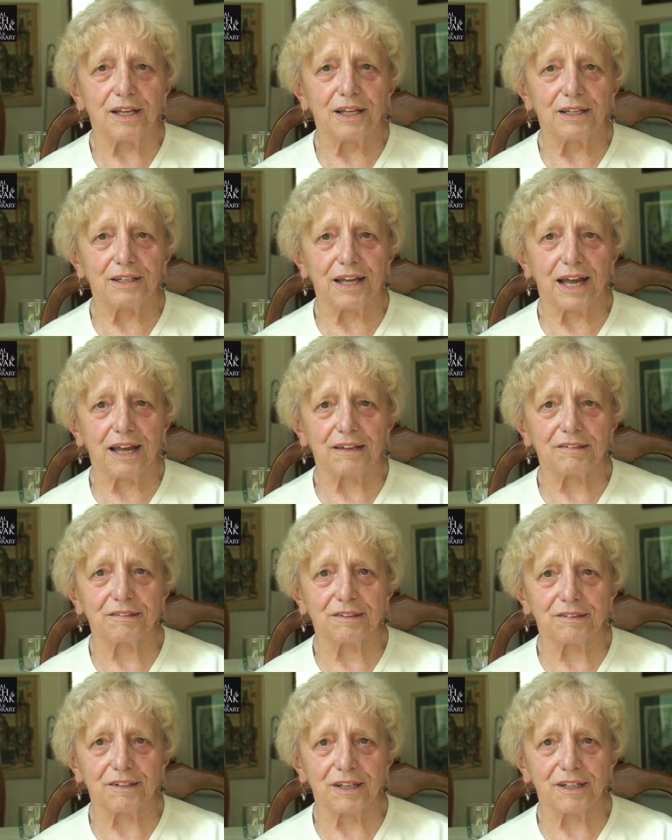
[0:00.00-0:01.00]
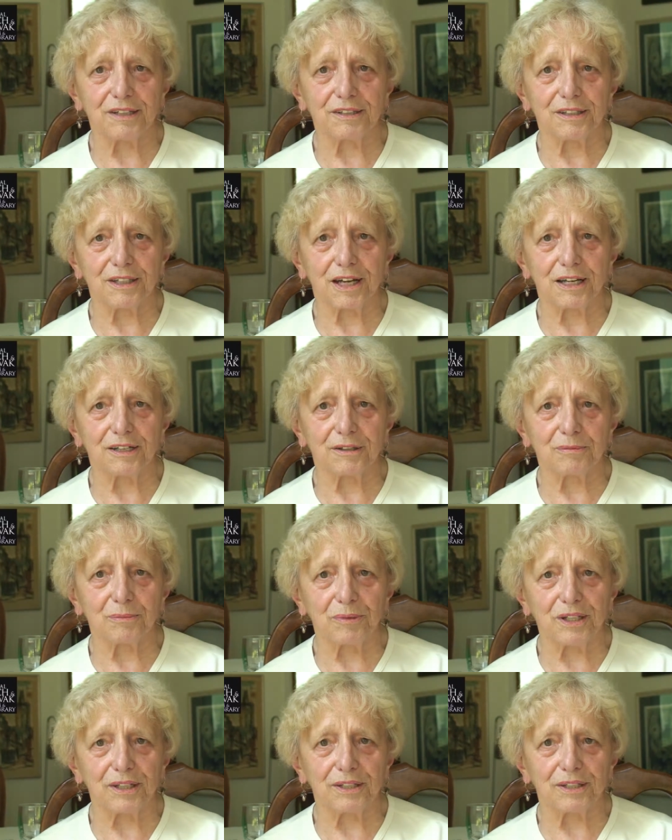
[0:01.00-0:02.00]
he asked, "Is there anything I can
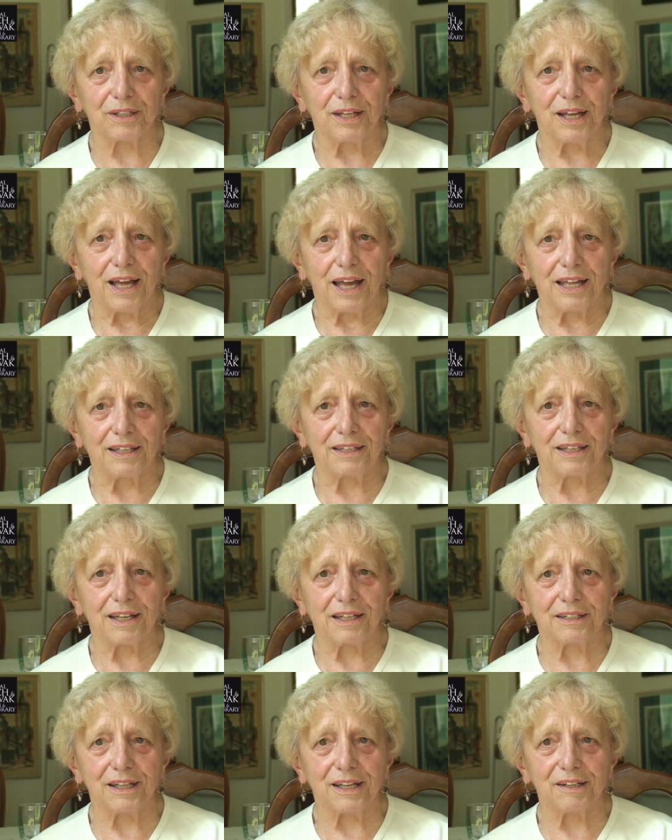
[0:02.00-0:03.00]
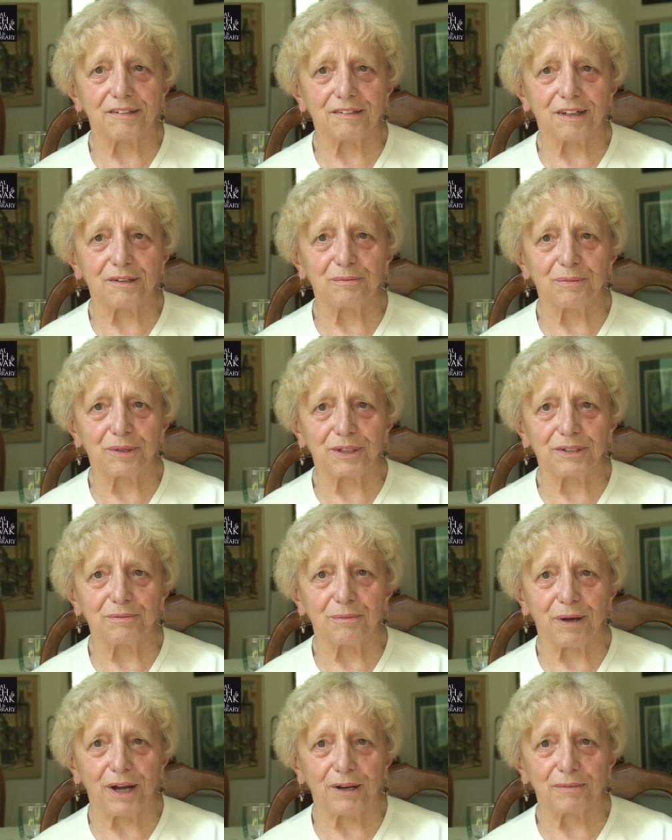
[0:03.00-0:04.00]
bring?" And they said, "Bring
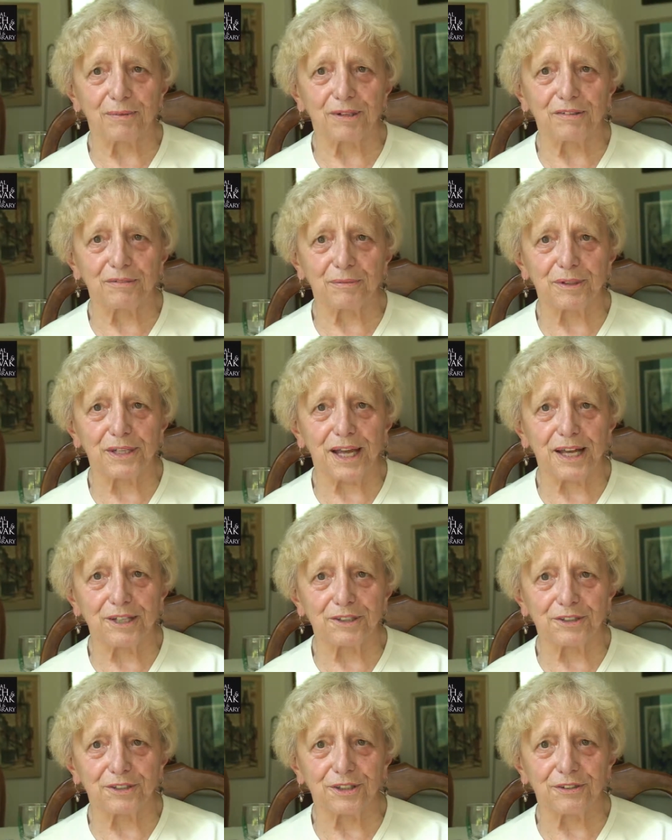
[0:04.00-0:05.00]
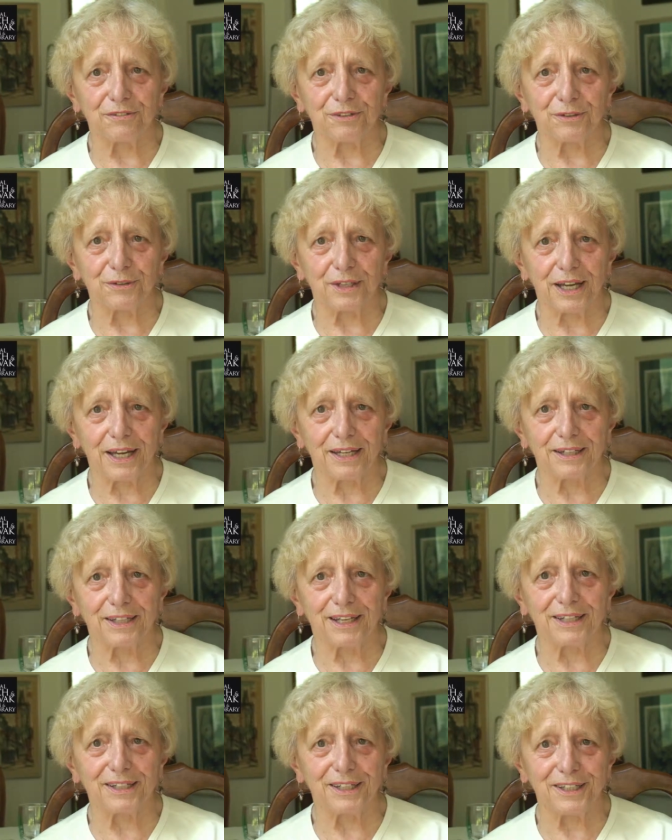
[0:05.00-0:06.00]
Barbara's menagerie if you can,"
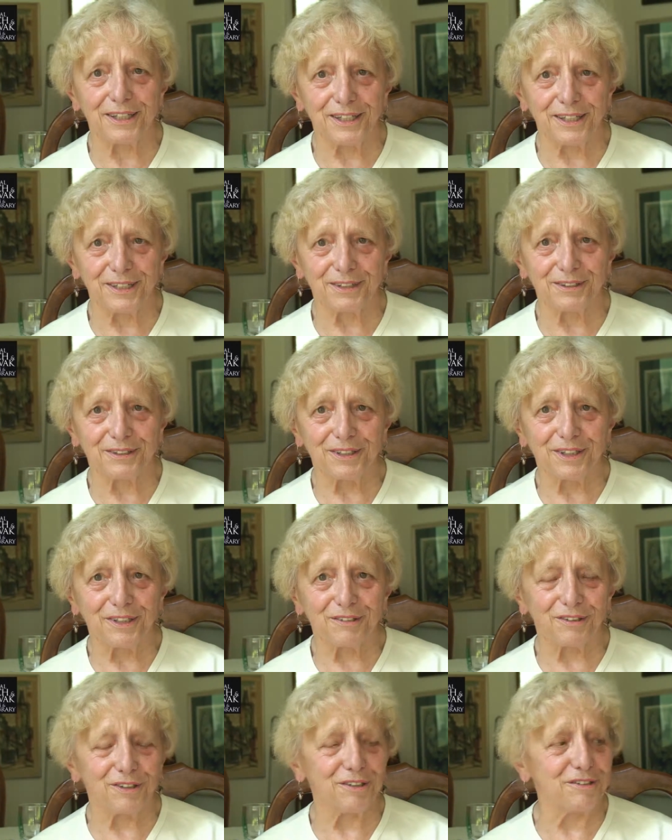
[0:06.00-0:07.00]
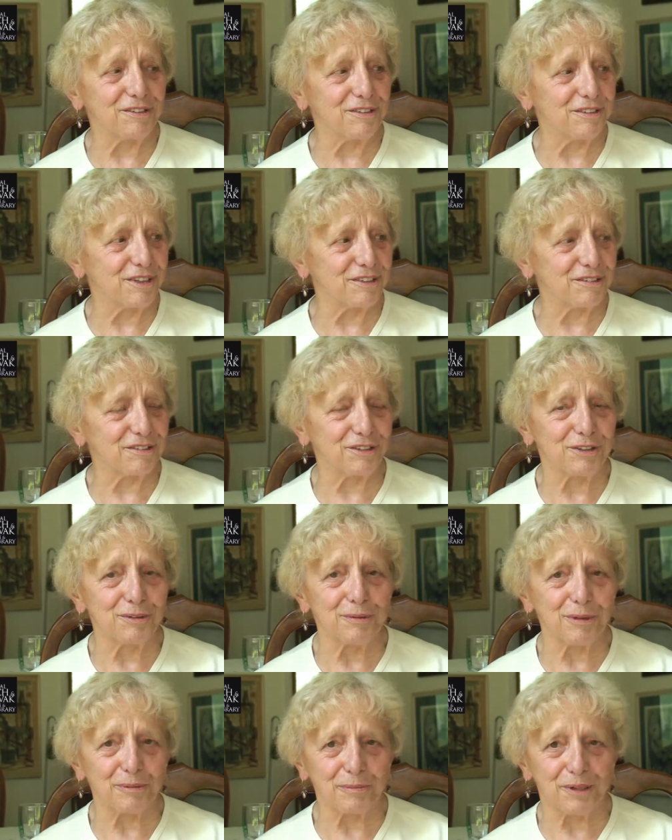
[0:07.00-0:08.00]
and he did. So this is
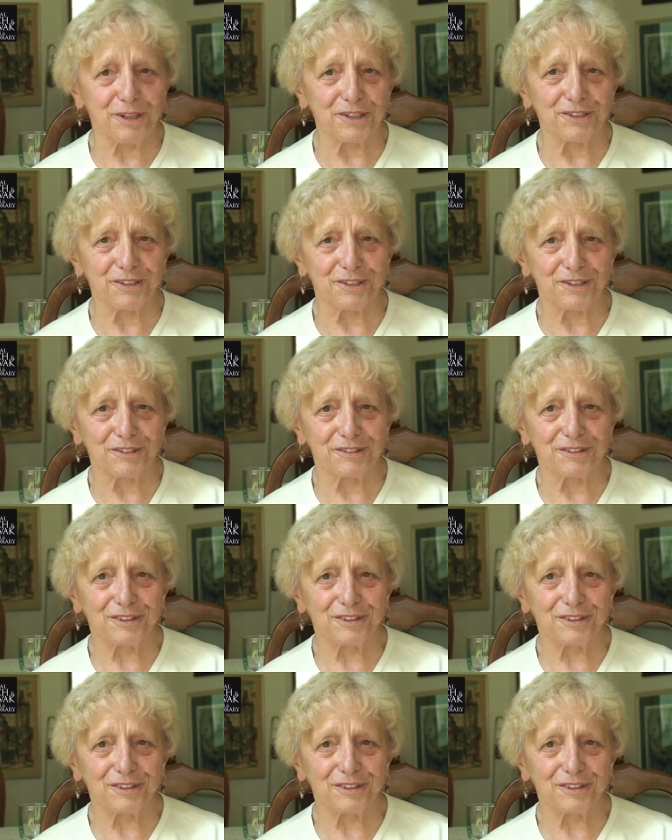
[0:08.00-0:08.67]
extremely precious.